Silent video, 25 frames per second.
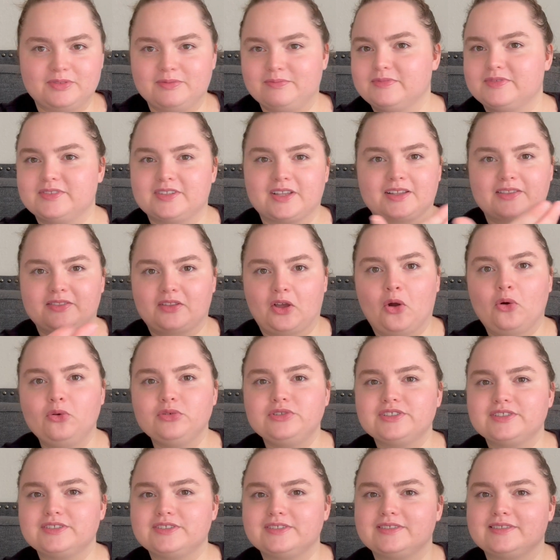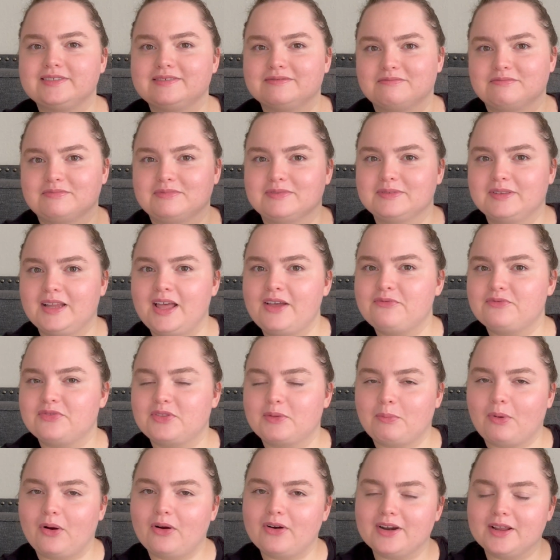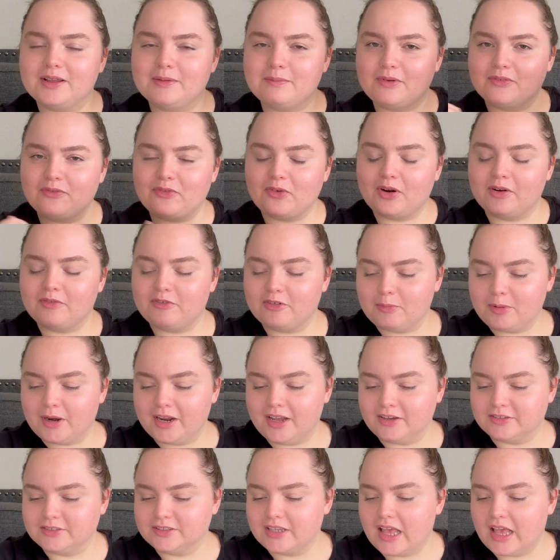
it's like the host left the party before everybody else.